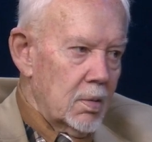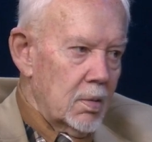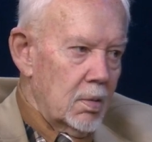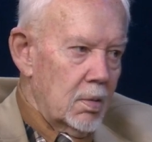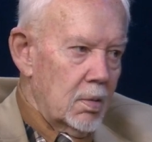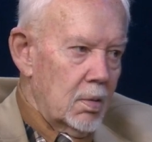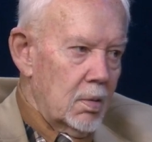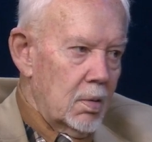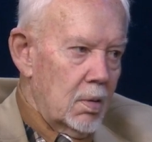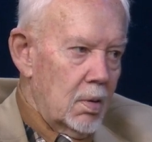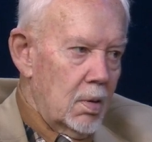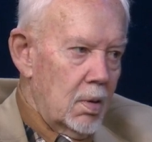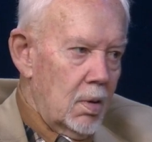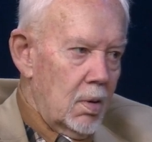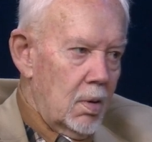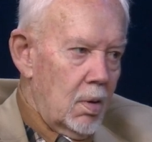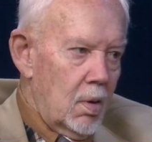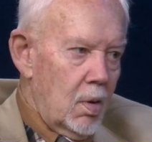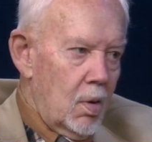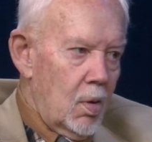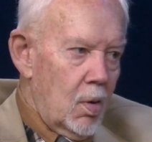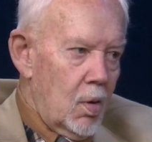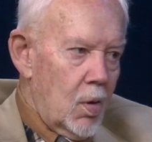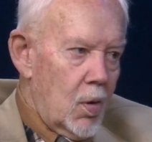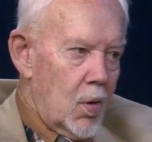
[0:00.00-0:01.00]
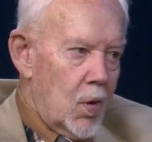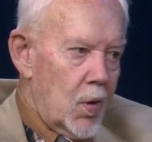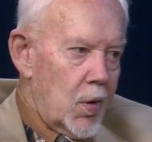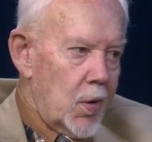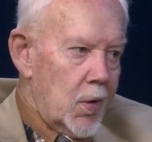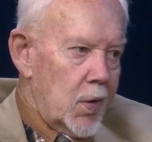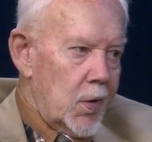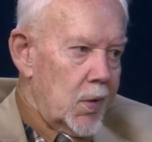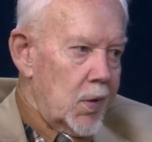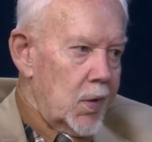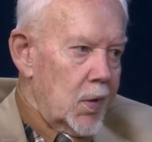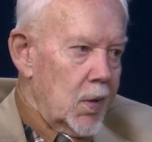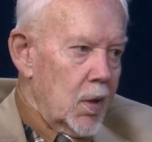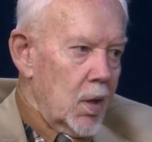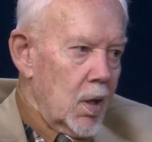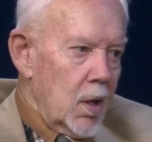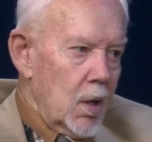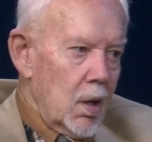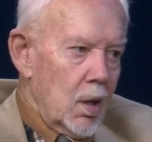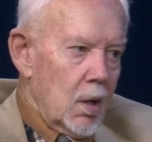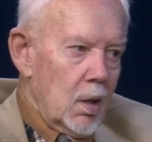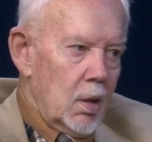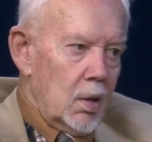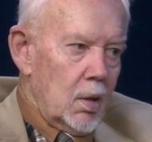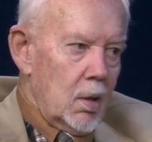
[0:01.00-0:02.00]
boy.
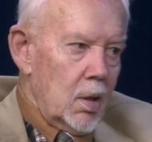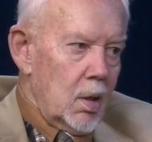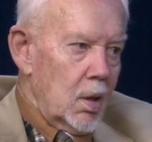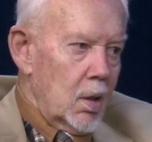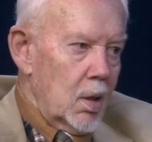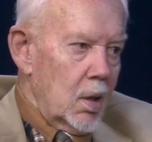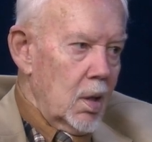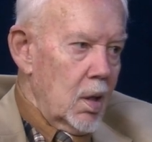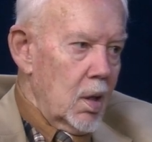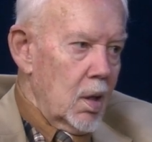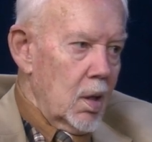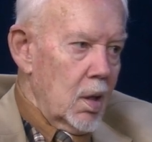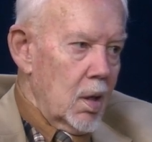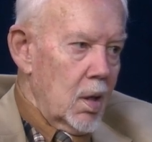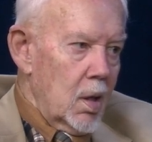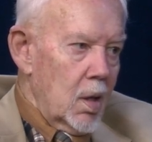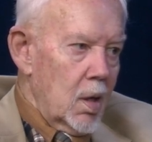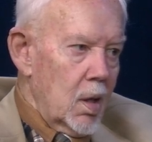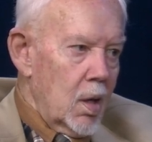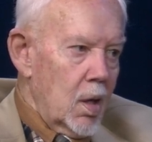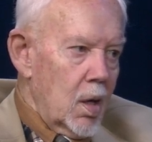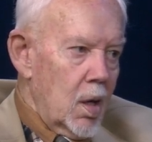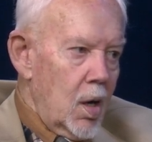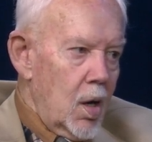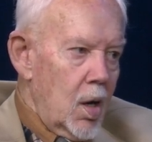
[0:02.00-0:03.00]
Yeah, he played soccer.